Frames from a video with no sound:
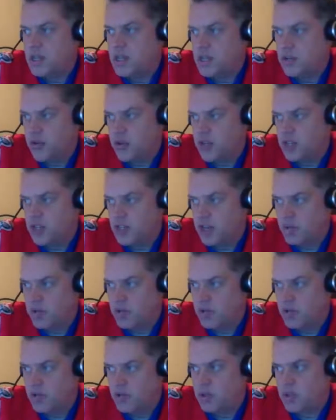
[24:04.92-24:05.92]
creating an
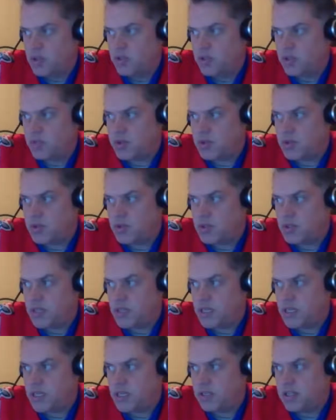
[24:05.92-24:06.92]
opportunity to expose
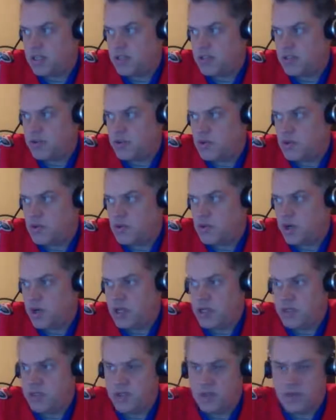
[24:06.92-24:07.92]
the NLL to a new
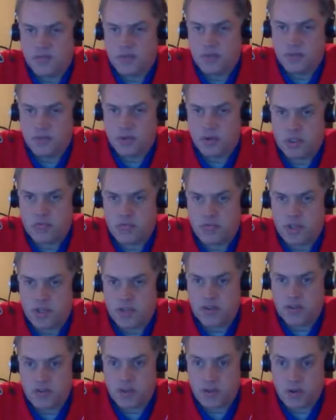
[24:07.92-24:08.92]
audience of sports
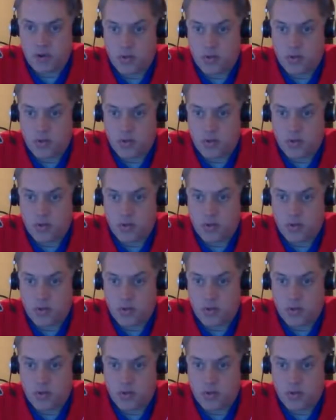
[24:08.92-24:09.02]
fans.